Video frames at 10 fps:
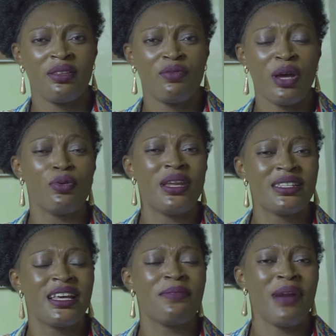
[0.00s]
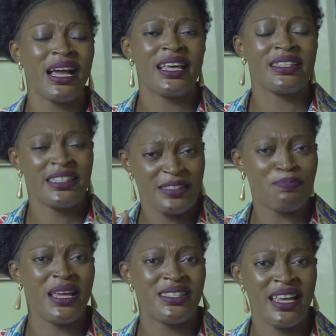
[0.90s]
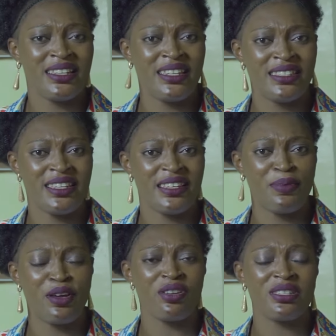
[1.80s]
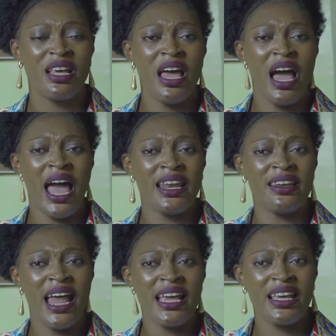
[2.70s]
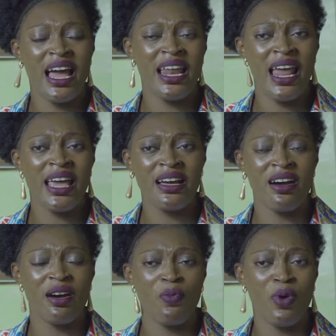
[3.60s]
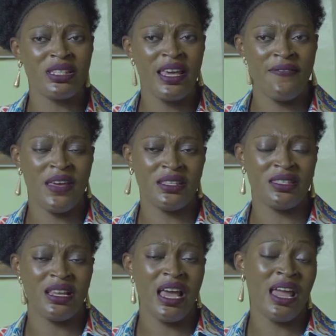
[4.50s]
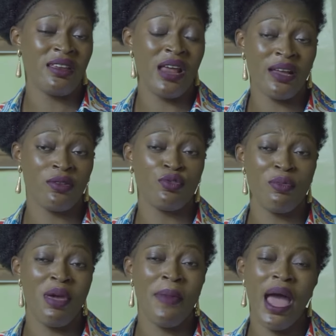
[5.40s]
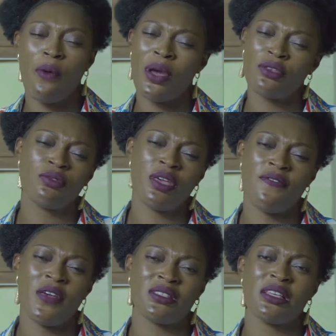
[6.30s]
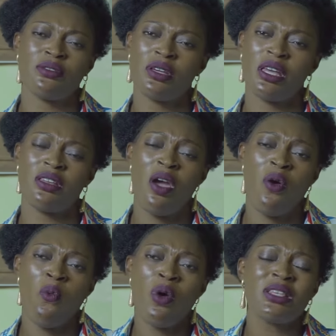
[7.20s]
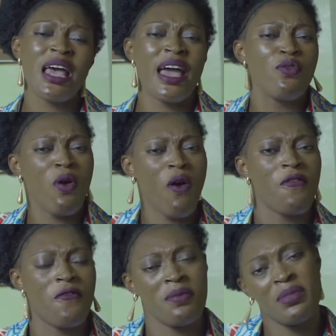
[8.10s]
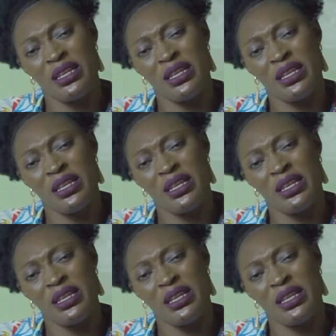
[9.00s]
regulated market is better in this sense, because I like what FS said. I could remember I went to FS. I said, okay, what are you offering me